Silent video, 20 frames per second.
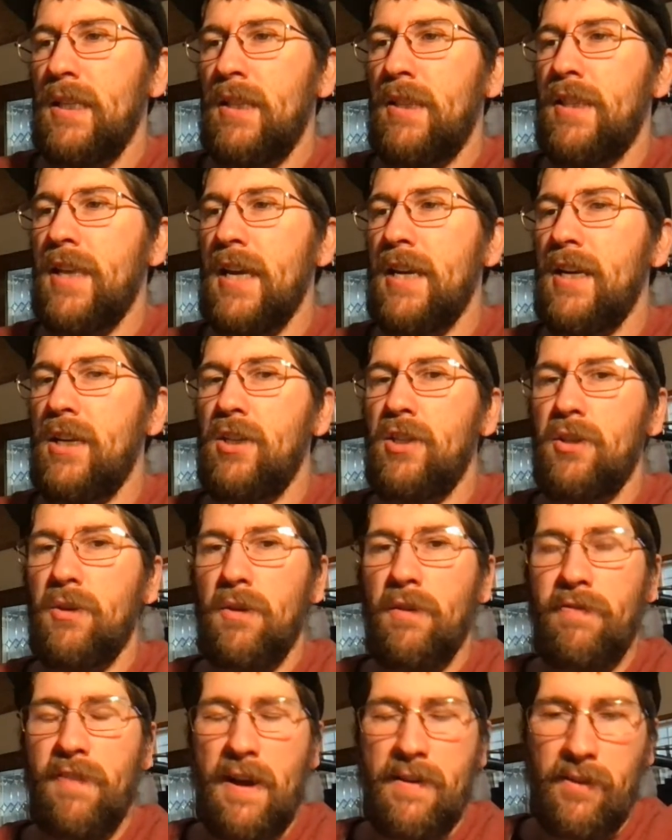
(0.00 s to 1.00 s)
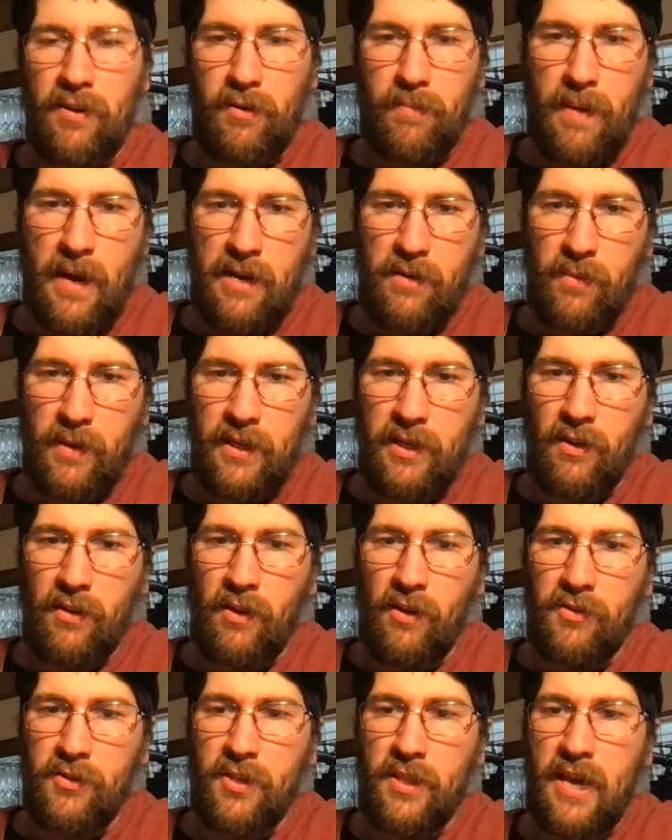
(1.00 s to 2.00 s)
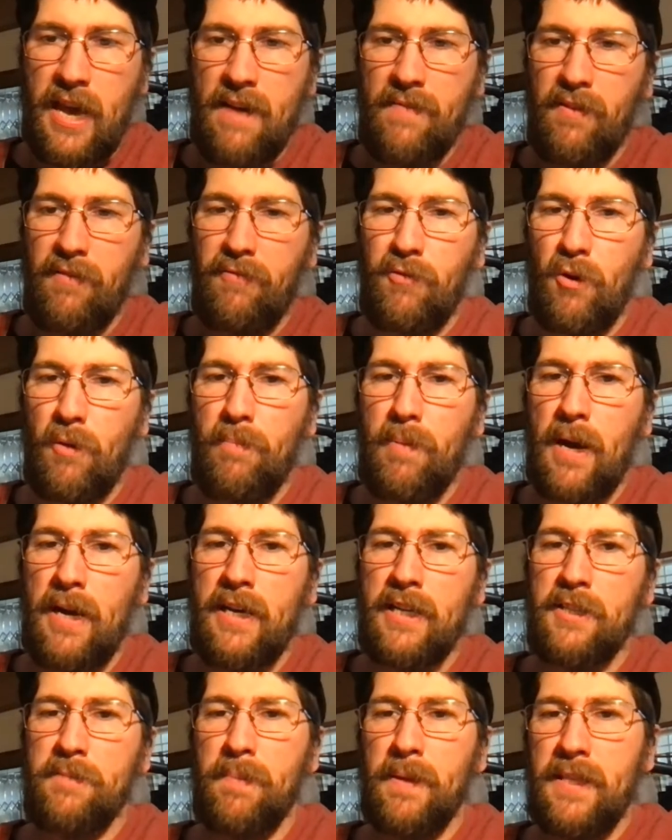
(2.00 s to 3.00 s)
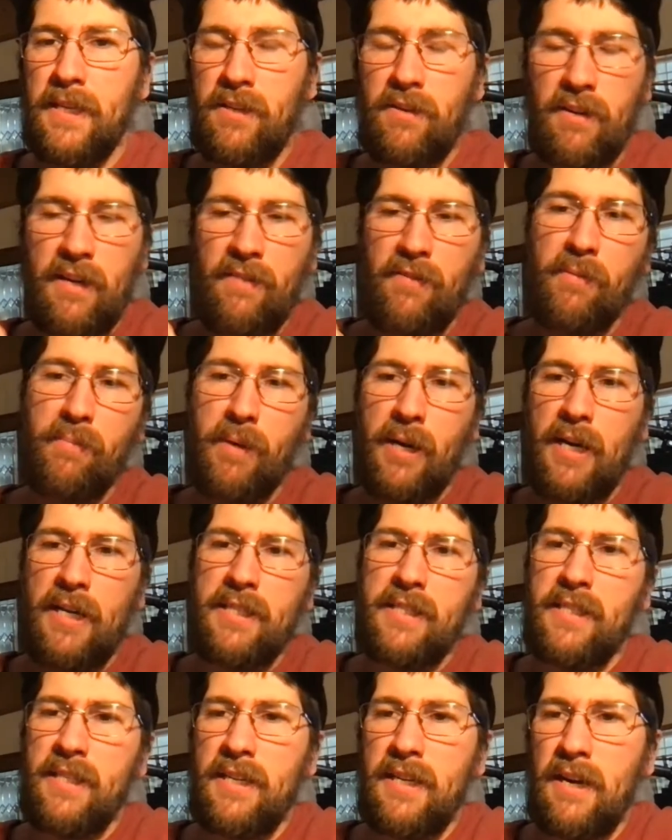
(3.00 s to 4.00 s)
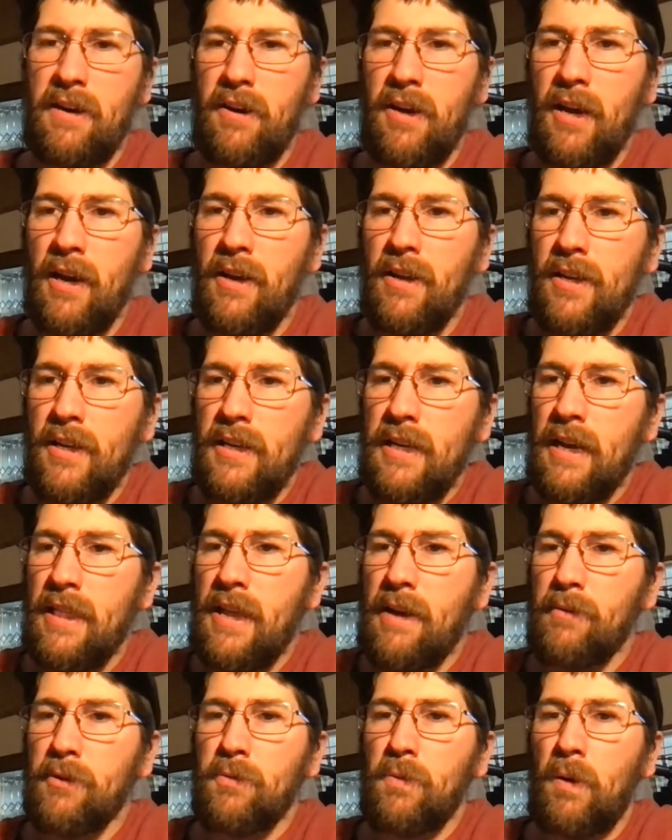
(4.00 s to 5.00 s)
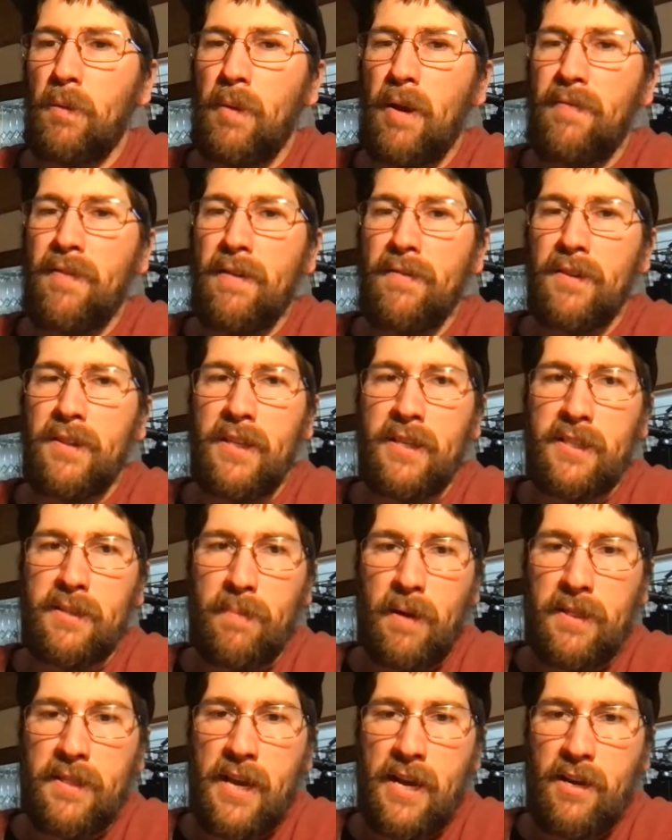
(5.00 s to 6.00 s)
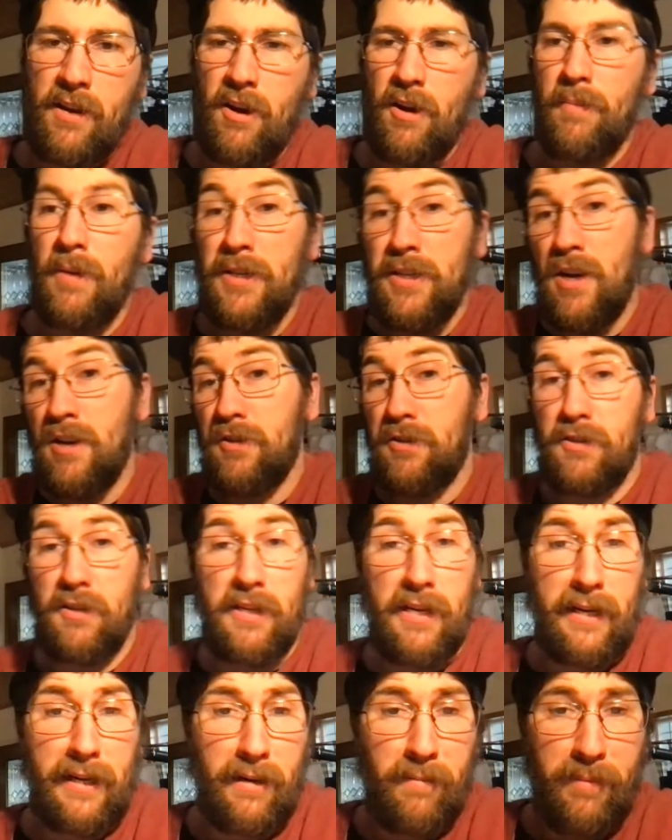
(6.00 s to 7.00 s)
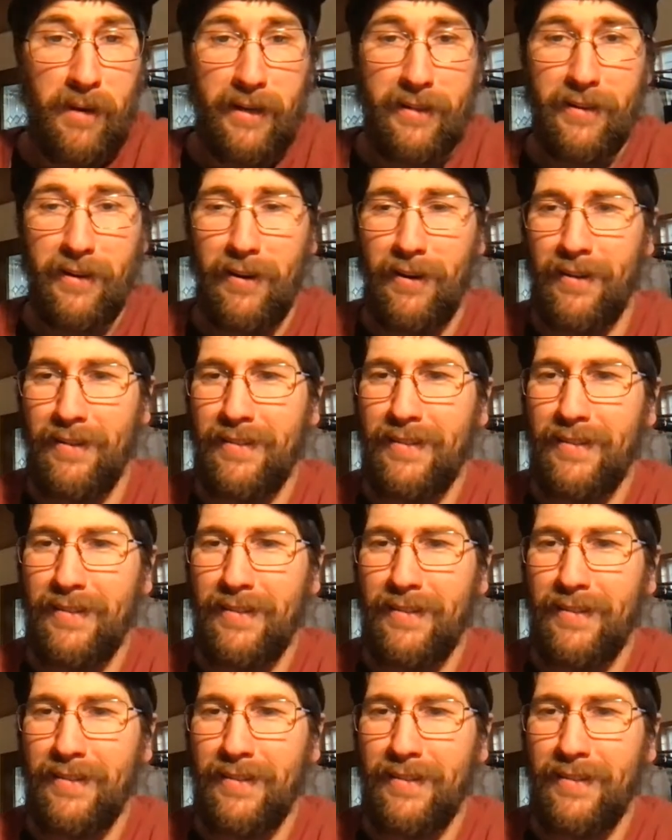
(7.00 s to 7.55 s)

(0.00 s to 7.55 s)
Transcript: They didn't do the 500 back window, though. So they have the 4 buckets, but they don't have the behind seat area. And that was one of my favorite things about that car. My dogs could hang out back there.